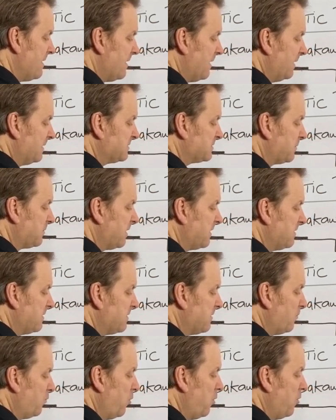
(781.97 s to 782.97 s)
And so then
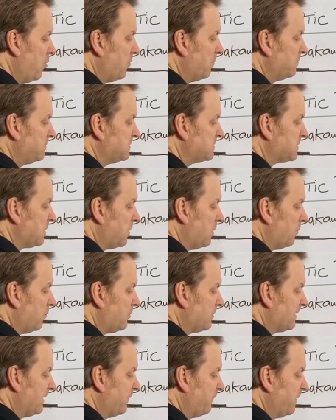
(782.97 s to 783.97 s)
the worms
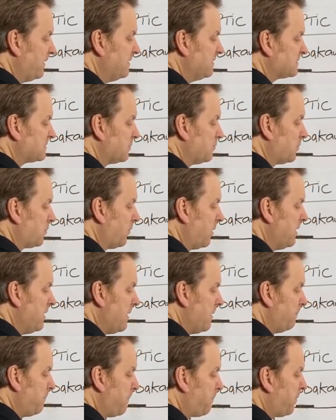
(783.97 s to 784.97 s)
would live in the soakaway,
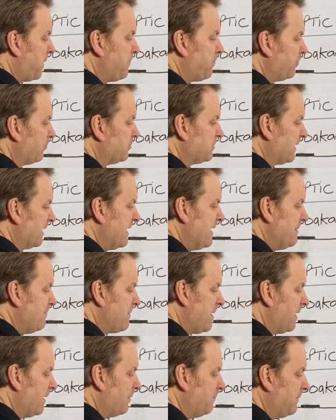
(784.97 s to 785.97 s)
but people would
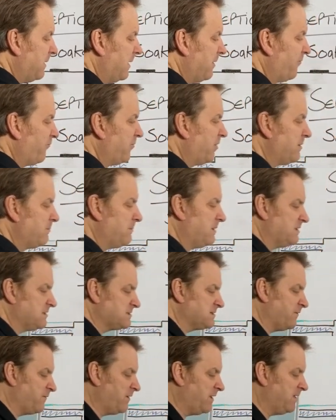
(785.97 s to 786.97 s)
email me and ring me and
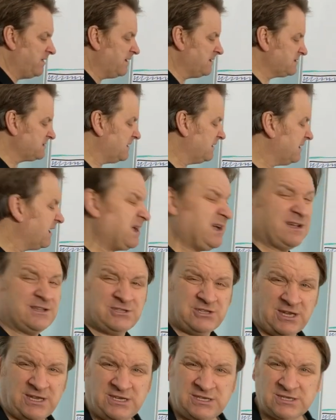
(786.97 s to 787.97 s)
stuff like that saying, ah, oh,
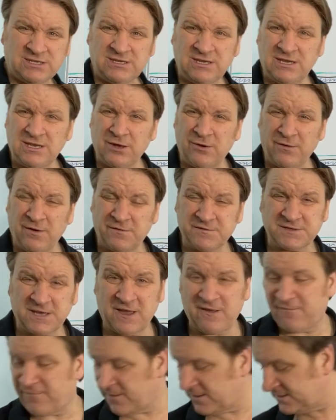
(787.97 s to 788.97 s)
Jason, you know, you've
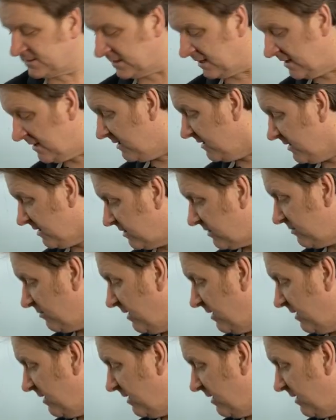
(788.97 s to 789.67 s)
saved us three,